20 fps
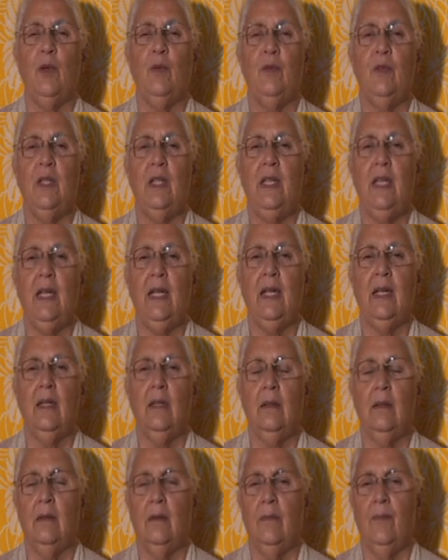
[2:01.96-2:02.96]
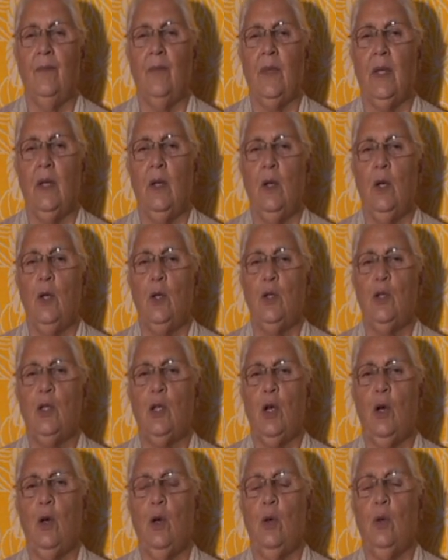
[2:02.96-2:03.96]
of the year.
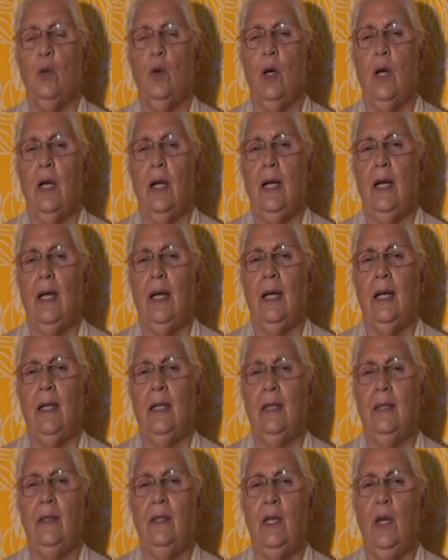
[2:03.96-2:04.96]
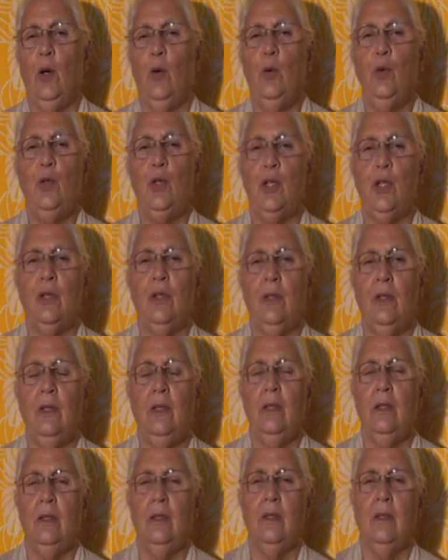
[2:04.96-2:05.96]
So the
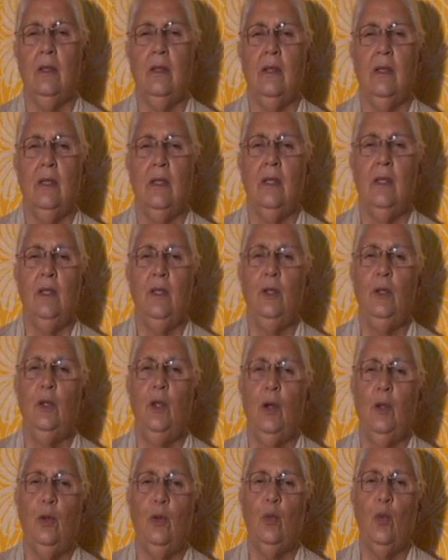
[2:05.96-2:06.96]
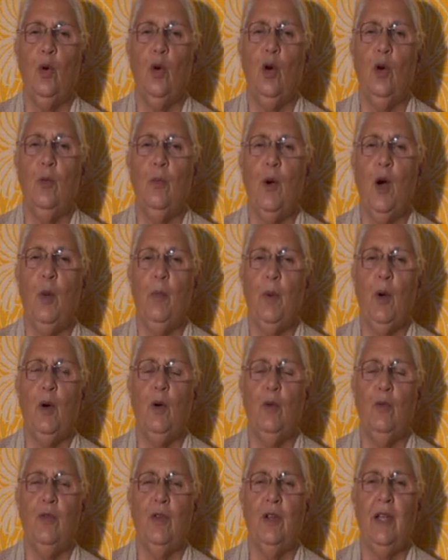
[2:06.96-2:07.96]
ocean, you don't warm up
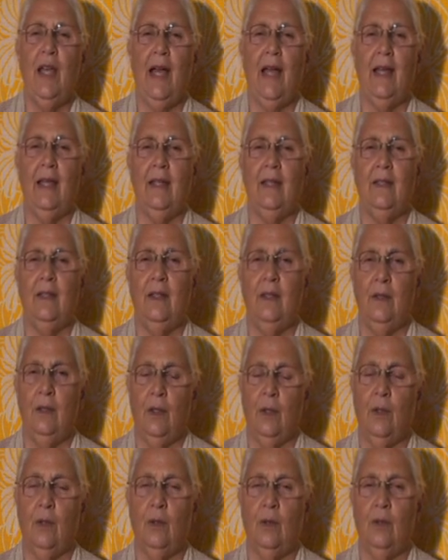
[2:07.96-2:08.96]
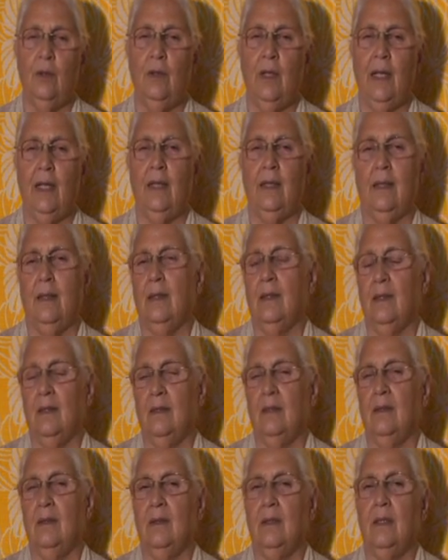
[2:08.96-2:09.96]
overnight, you know, like.
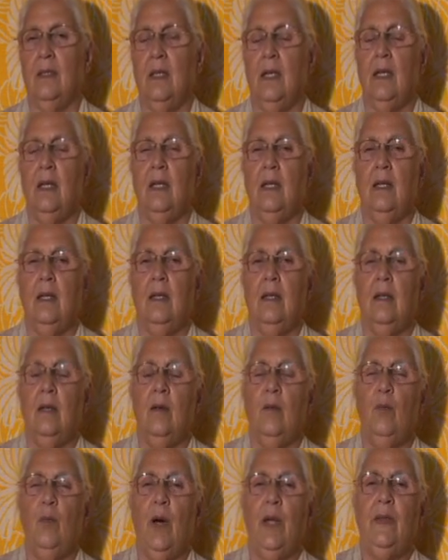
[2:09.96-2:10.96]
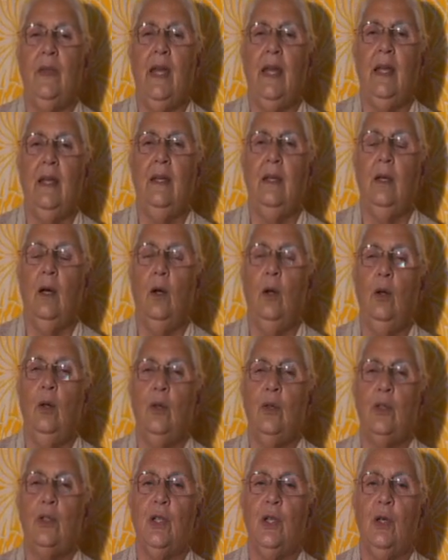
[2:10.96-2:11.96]
But then
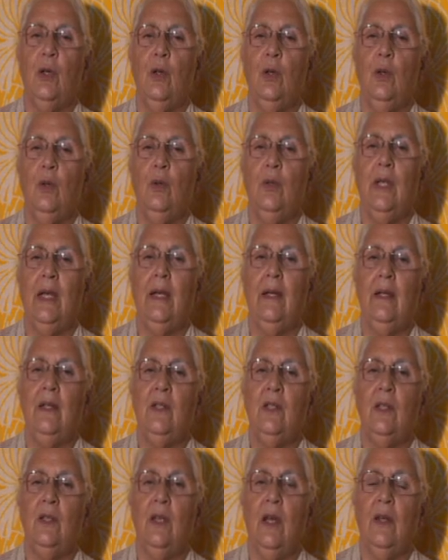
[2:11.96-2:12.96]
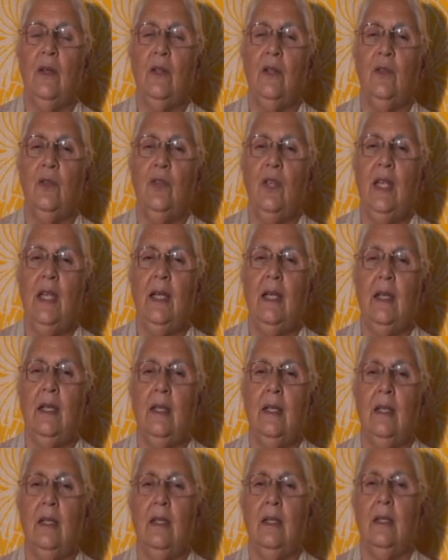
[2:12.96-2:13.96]
also there is another
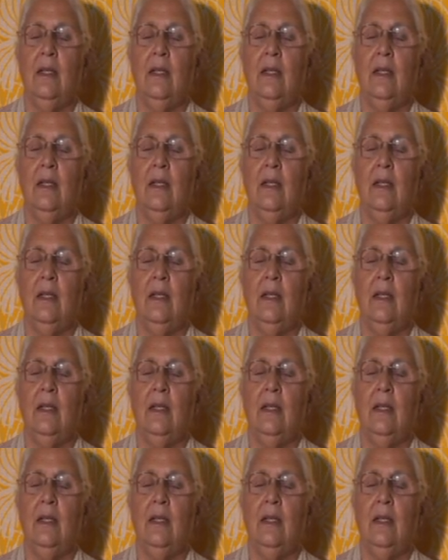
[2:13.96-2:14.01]
thing.